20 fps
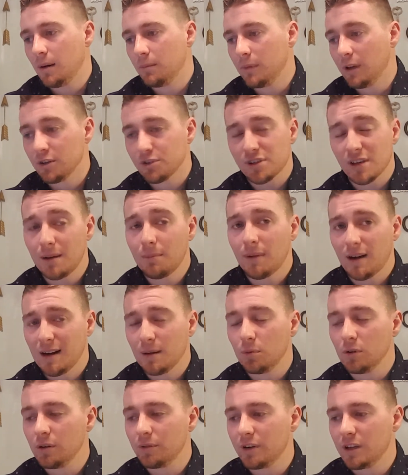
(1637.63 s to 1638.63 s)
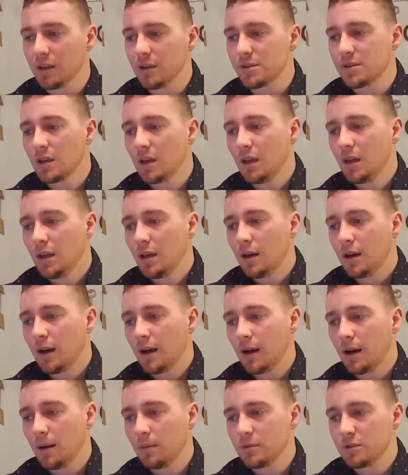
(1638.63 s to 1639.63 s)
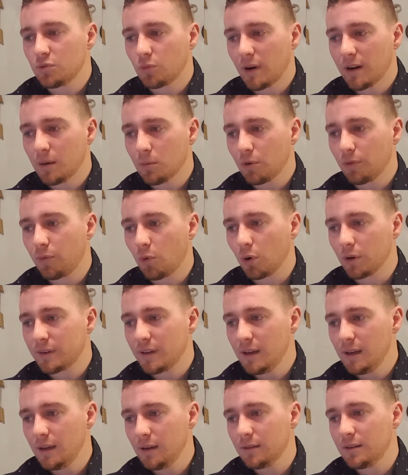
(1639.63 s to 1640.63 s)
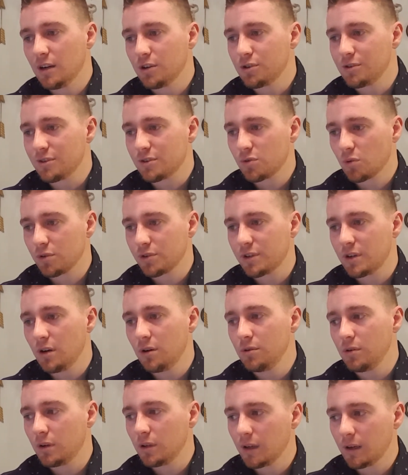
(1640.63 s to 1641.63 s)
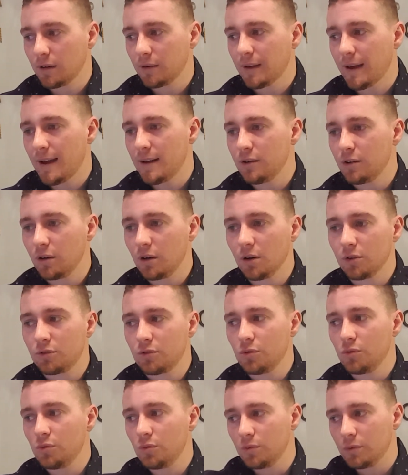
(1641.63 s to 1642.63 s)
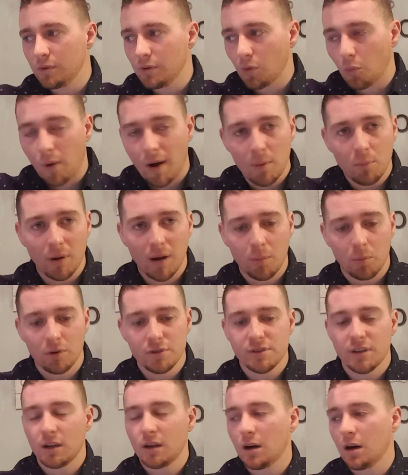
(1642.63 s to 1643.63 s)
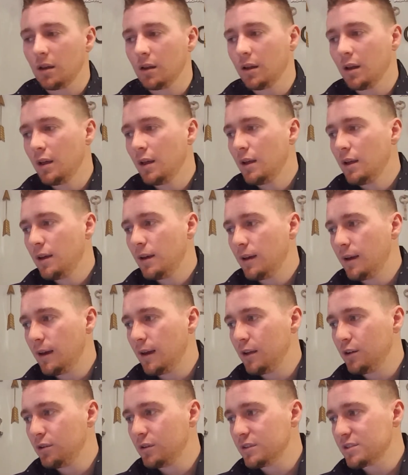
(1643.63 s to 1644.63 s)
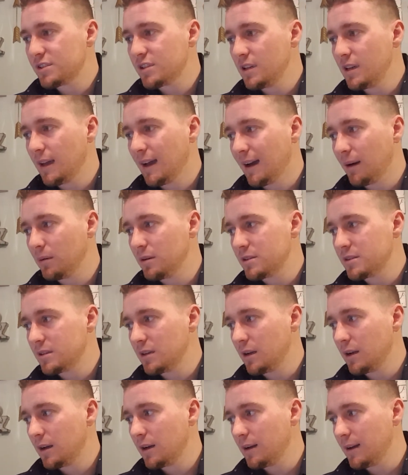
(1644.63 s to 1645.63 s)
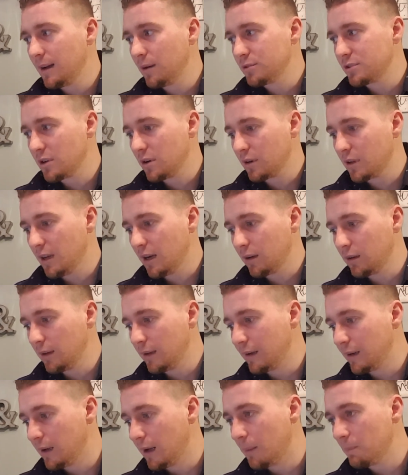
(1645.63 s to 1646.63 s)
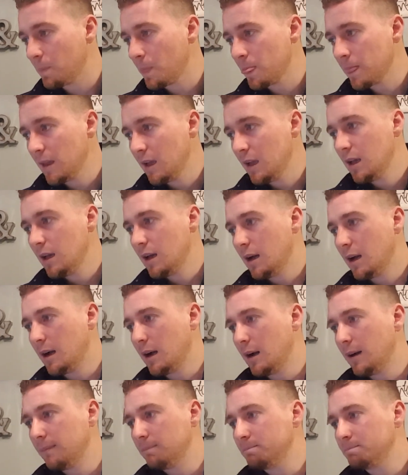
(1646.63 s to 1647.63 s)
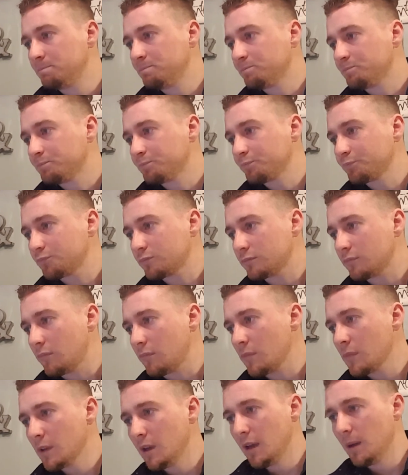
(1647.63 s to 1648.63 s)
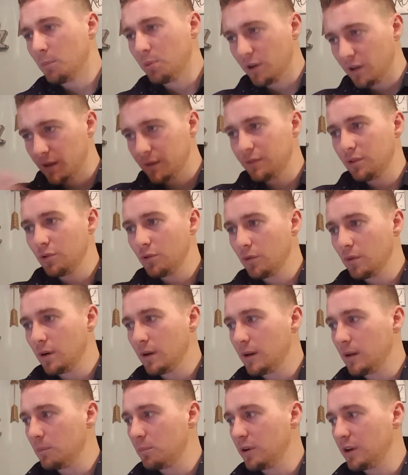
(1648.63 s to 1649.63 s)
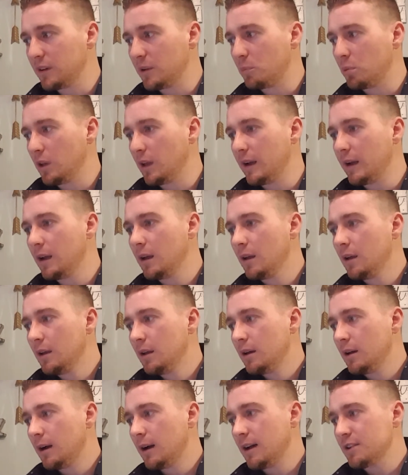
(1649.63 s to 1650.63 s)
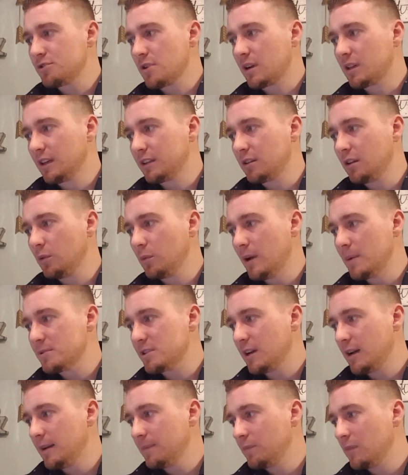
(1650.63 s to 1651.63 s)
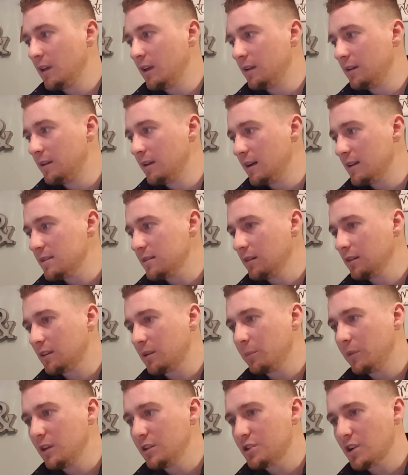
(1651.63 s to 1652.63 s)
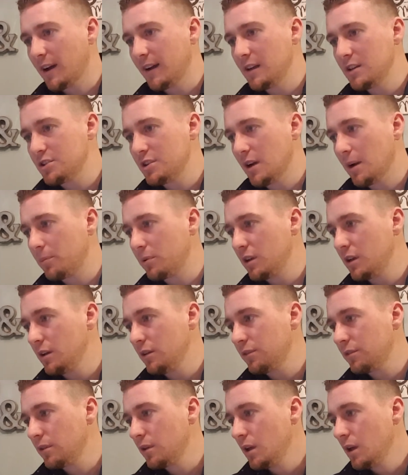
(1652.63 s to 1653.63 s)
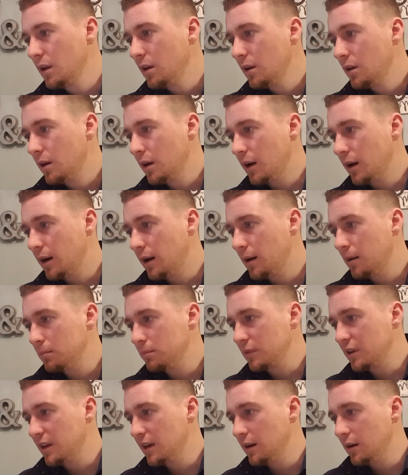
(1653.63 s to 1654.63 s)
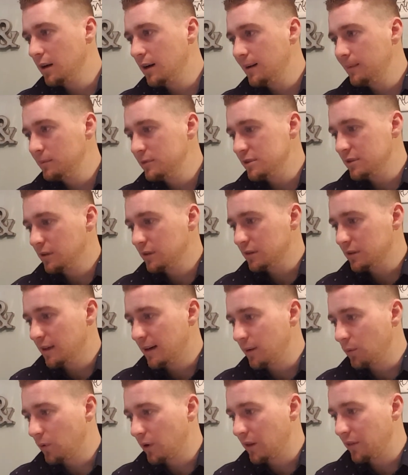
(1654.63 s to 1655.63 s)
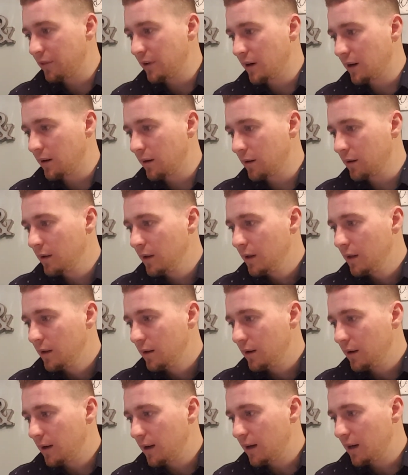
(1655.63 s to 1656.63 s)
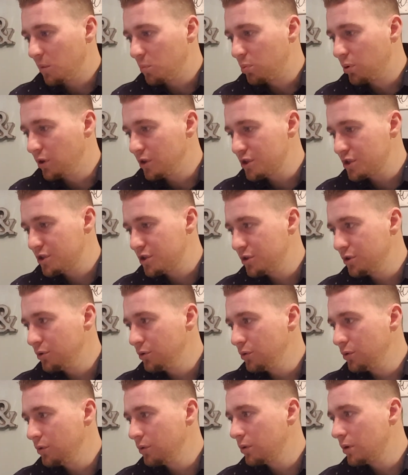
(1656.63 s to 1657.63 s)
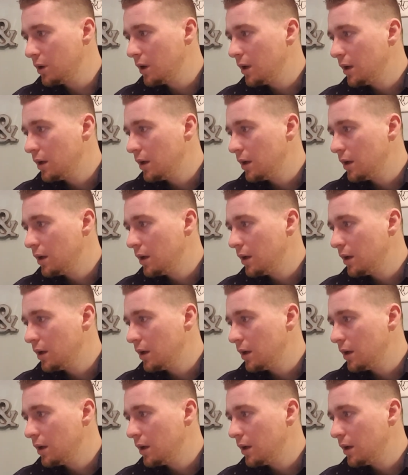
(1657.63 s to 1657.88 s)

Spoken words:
It'll say mineable if it is. It's rank number 14, tells you your source code. You click on that, and you can go to the white paper, as they call it, and you can see how it's all calculated up and put into play. So I clicked on the website. It does look to be Chinese, Japanese. GitHub looks like one of their push to